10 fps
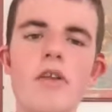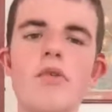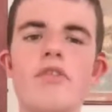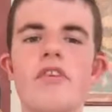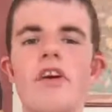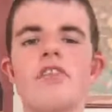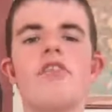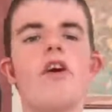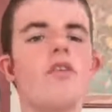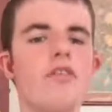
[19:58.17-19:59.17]
They're also saying
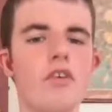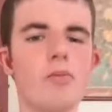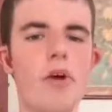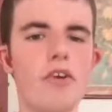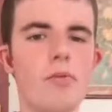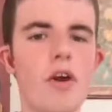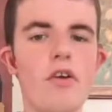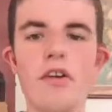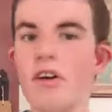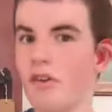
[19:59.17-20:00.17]
terror suspect,
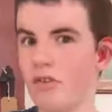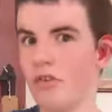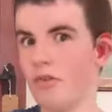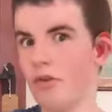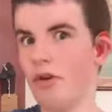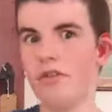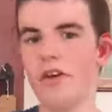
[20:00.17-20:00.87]
apparently, as say